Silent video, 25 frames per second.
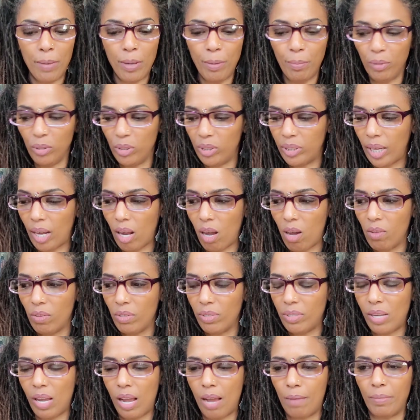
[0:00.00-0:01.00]
People say
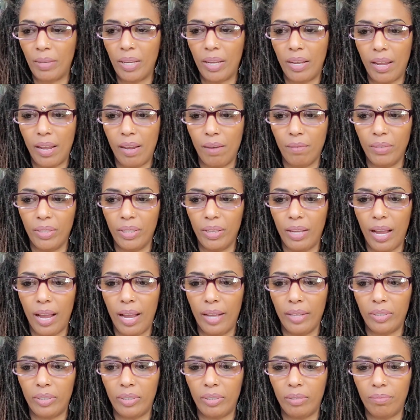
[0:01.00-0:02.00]
all the time they can't
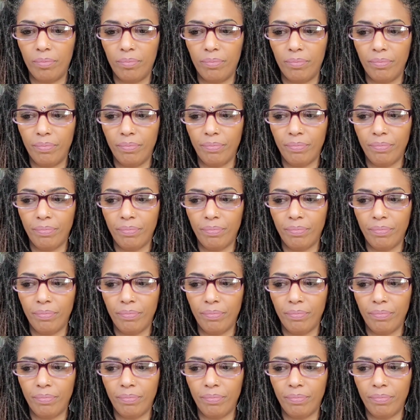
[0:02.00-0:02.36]
relax.